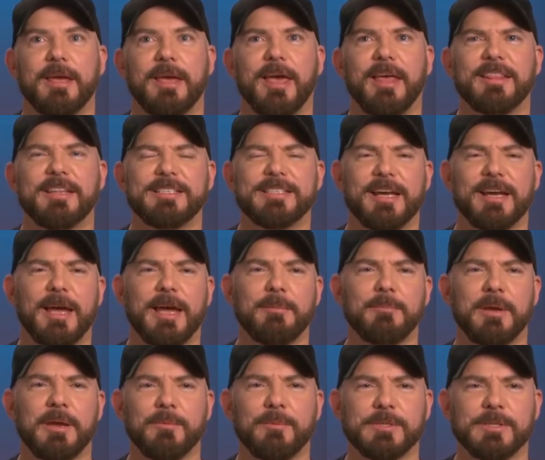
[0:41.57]
at the
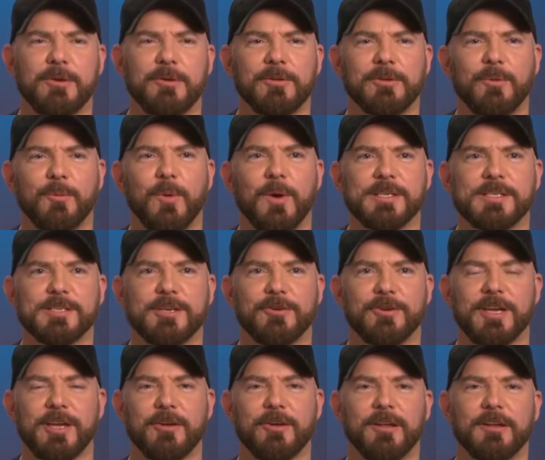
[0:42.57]
time it was called the West
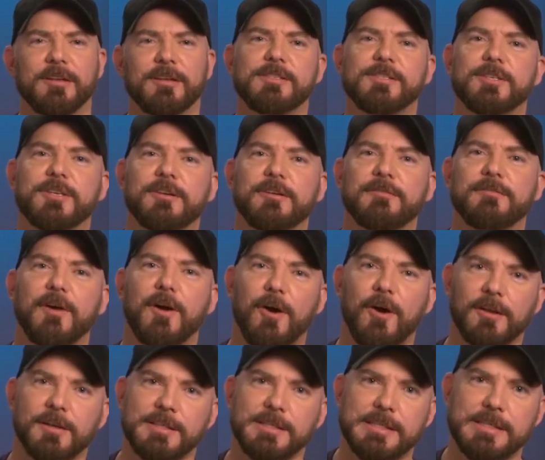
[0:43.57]
Surrey College of
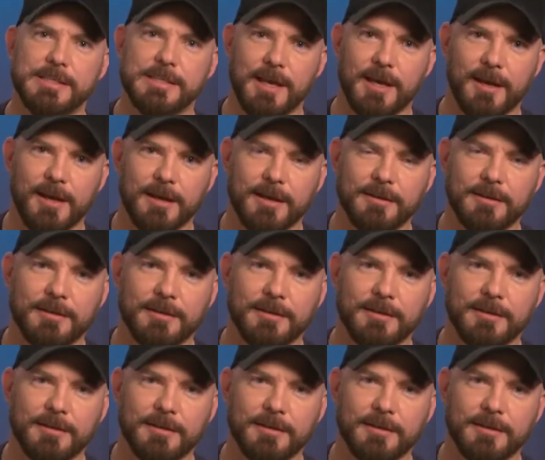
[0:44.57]
Art and Design,